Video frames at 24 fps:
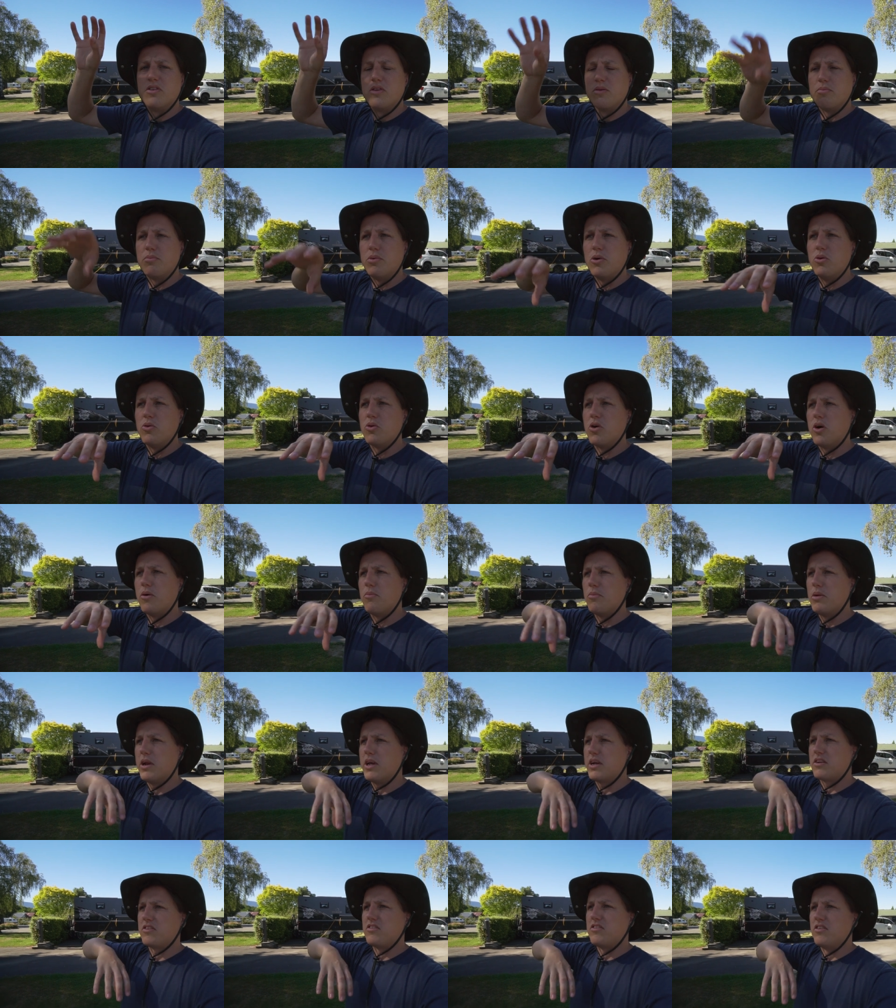in the pool
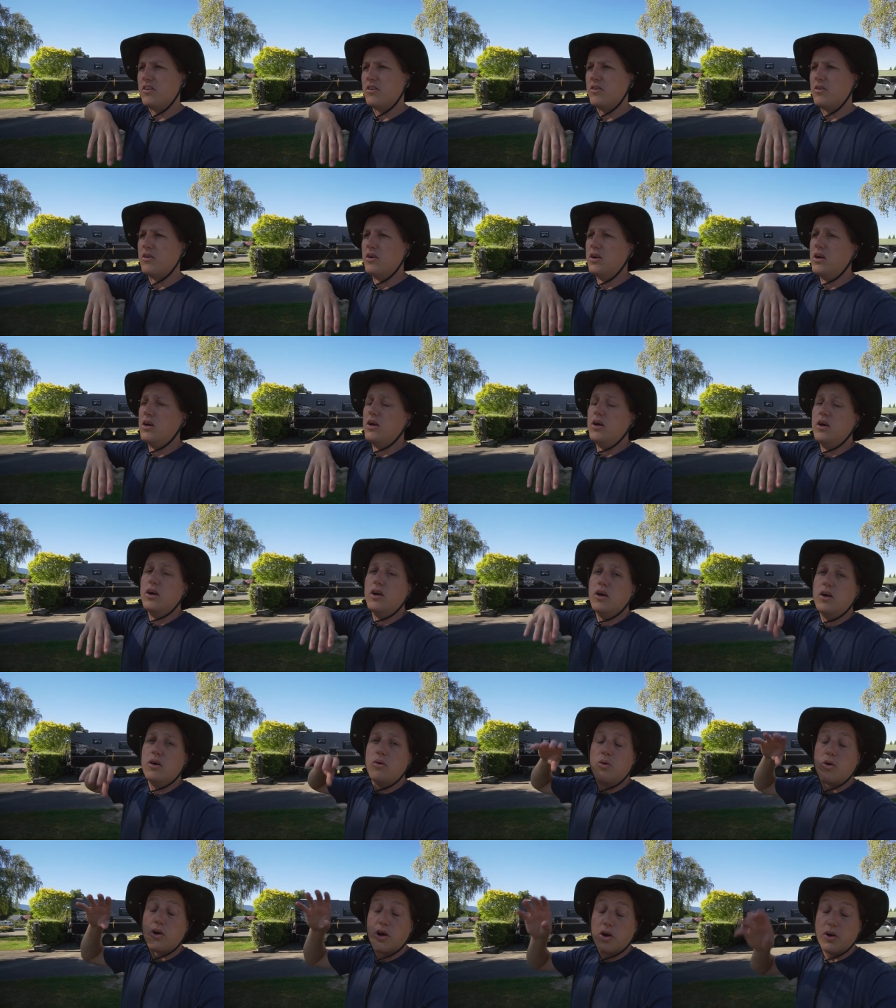complex, so
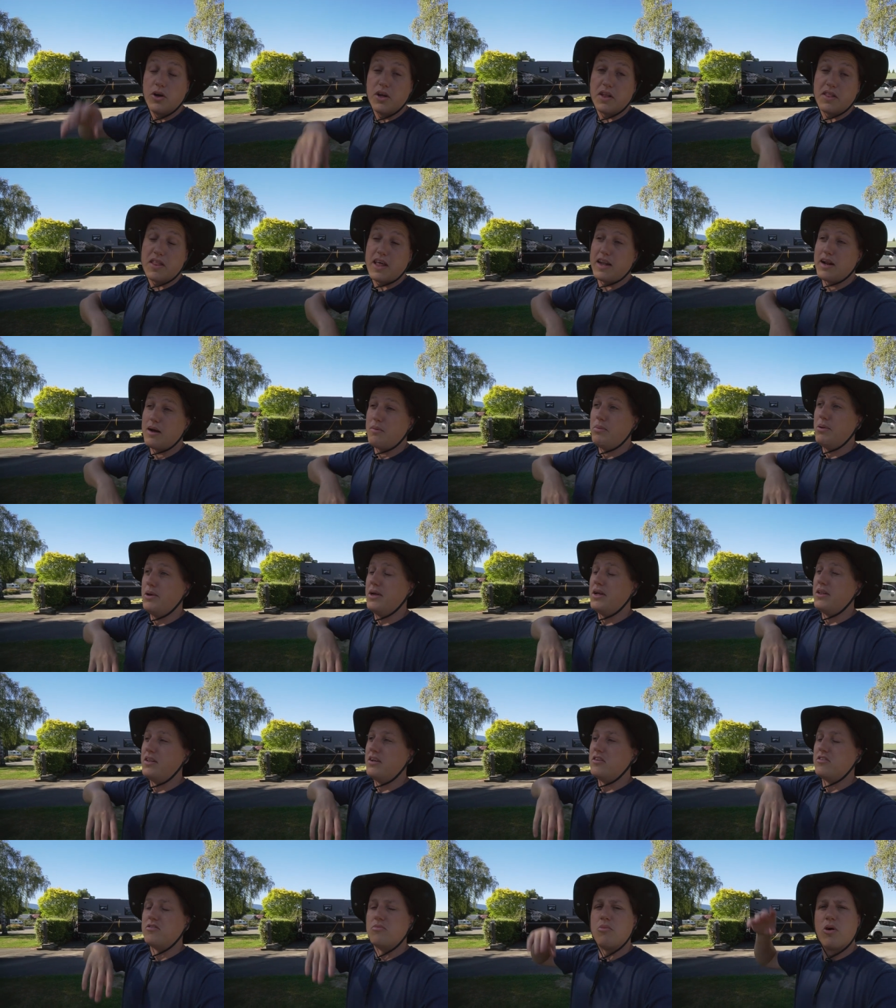we'll go hit that up
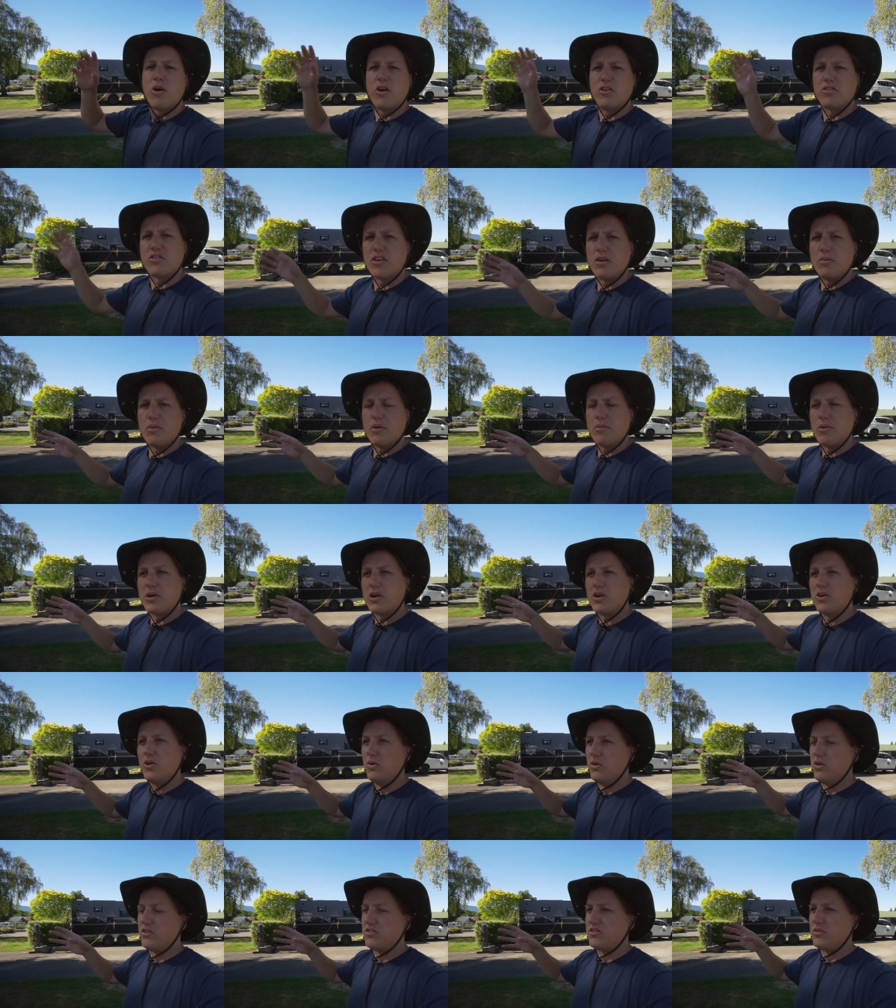and then tomorrow it's going to be a bit
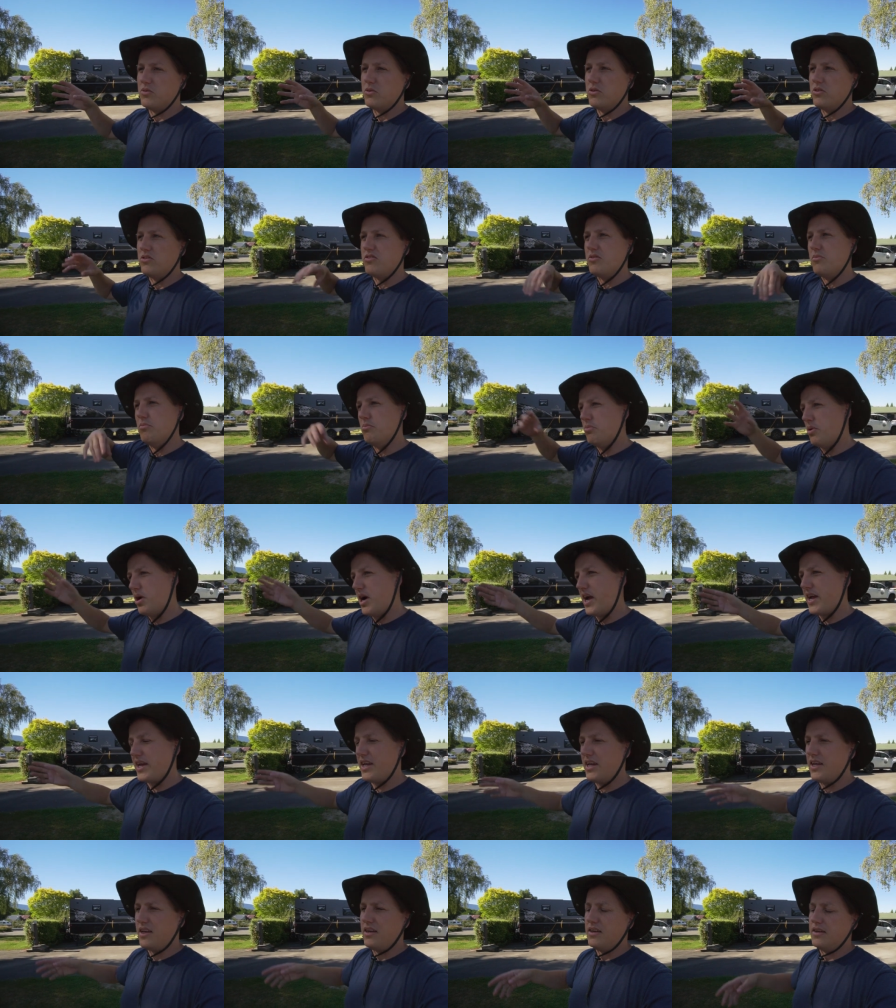cooler so we'll do some
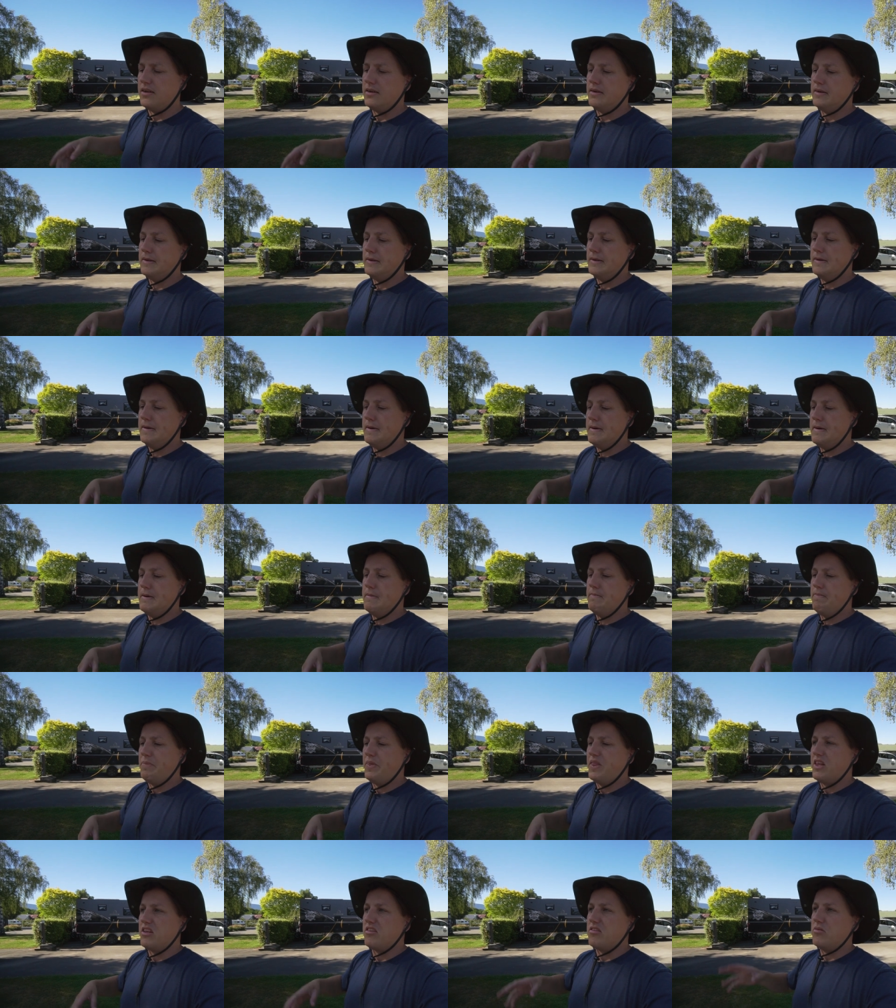biking and
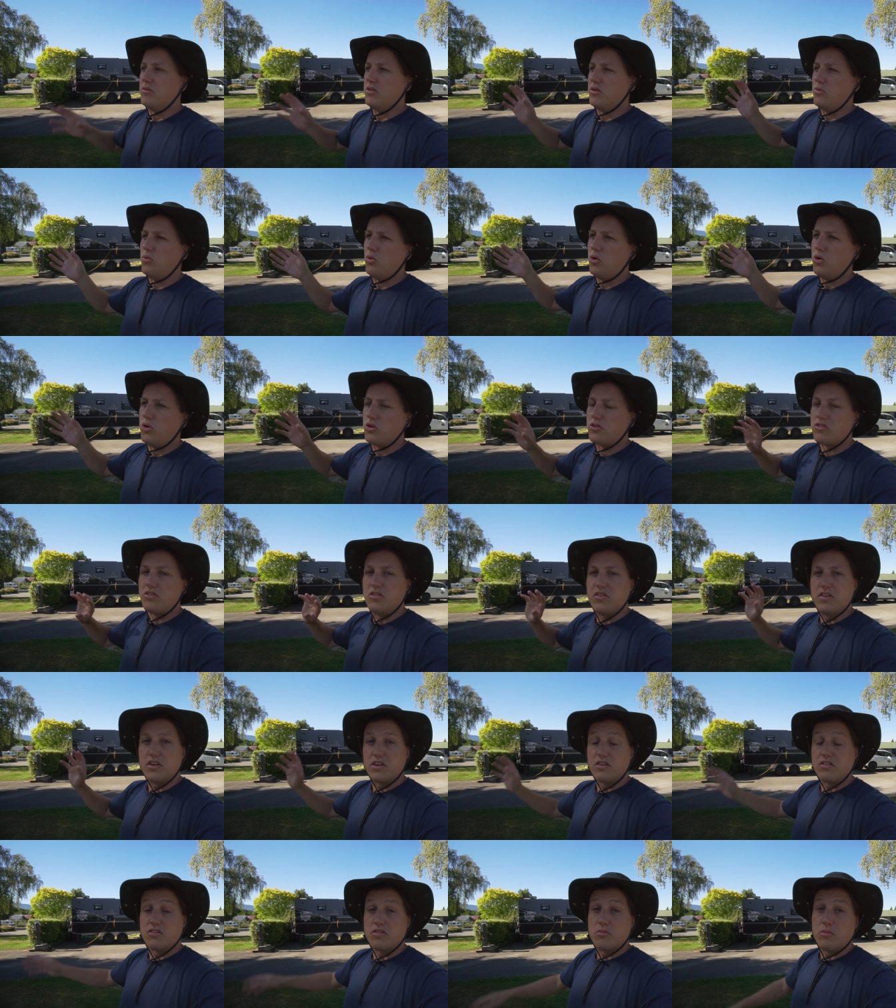some of the walks and
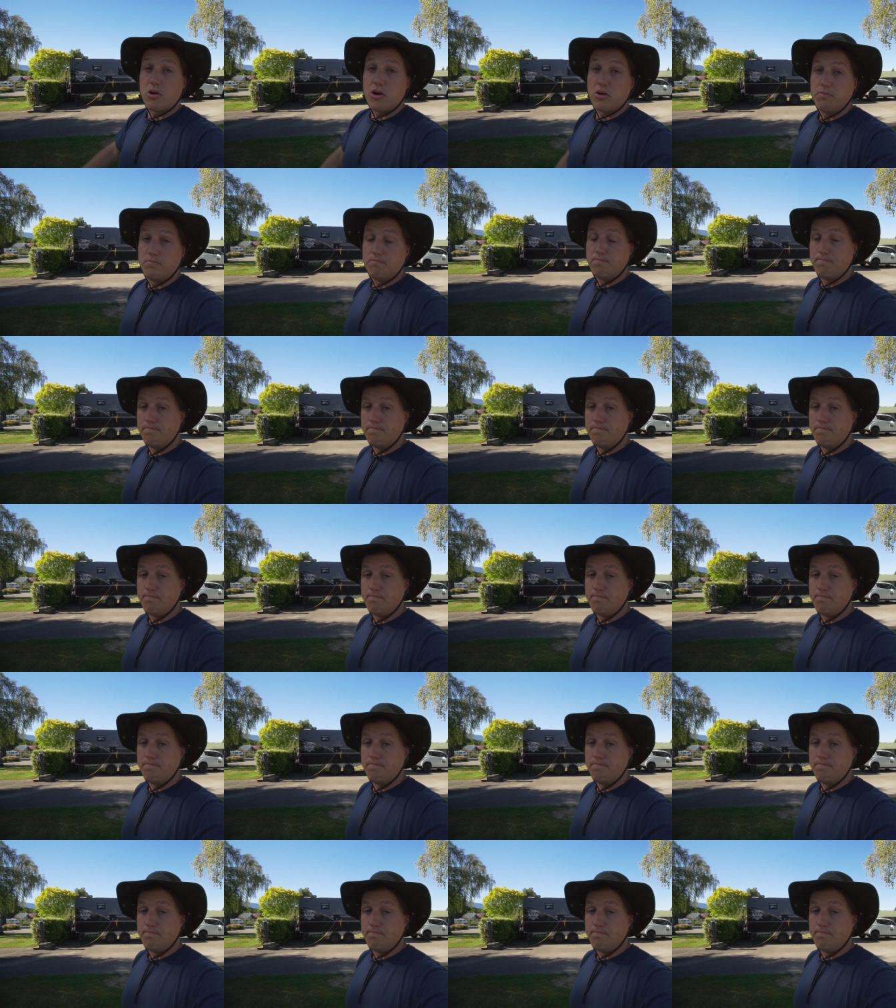things tomorrow.